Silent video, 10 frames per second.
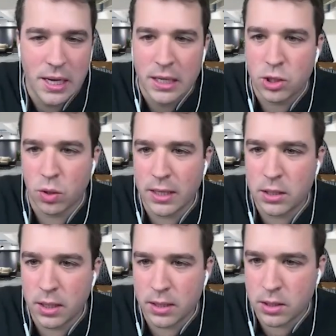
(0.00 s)
So
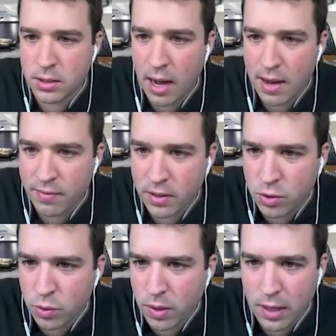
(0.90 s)
let's let's dive
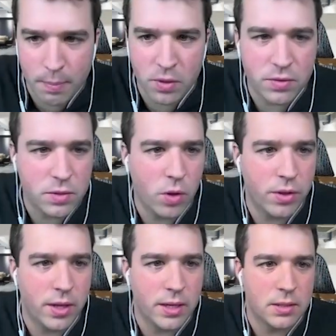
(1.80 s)
into a couple of small
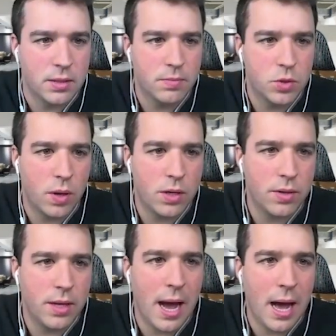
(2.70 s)
things. So under
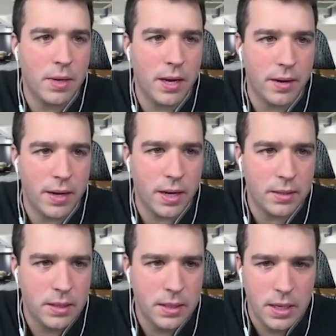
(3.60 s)
okay. the admin
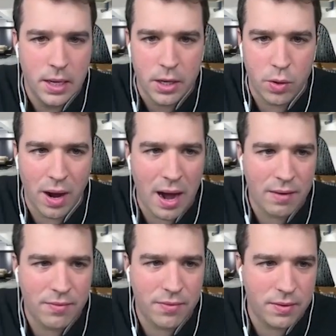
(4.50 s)
area, you
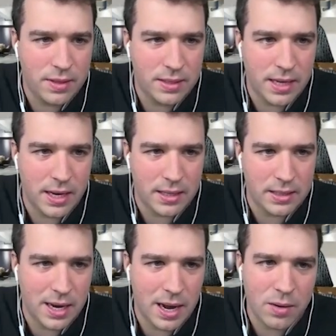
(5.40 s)
have the
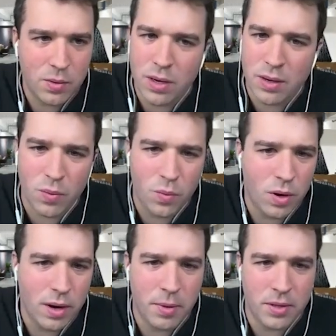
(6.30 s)
settings, and I don't want to
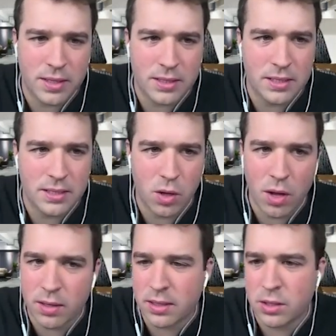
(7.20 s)
worry about this because a
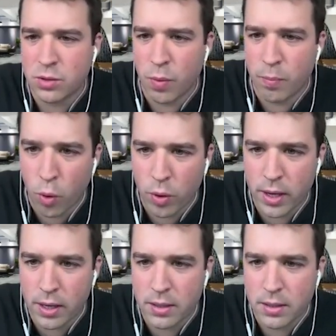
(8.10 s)
lot of this is
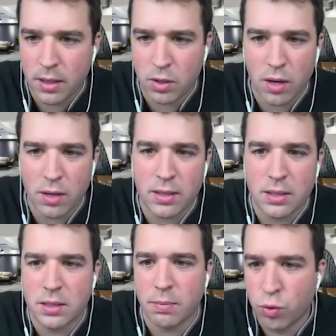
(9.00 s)
reporting, a lot of
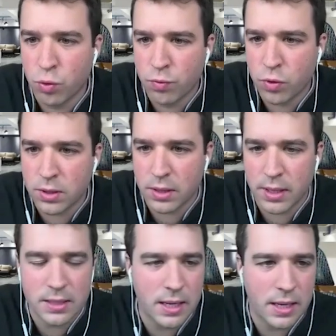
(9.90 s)
this is approvals and
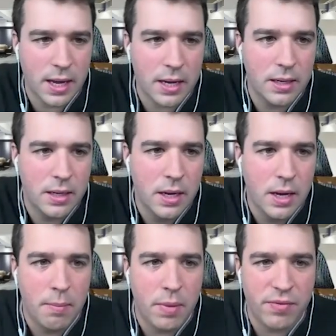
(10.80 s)
things like that.
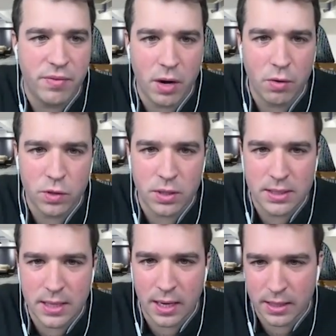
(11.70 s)
But if you head over to
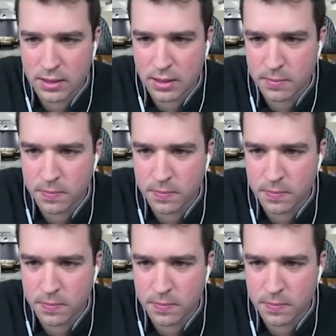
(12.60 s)
settings,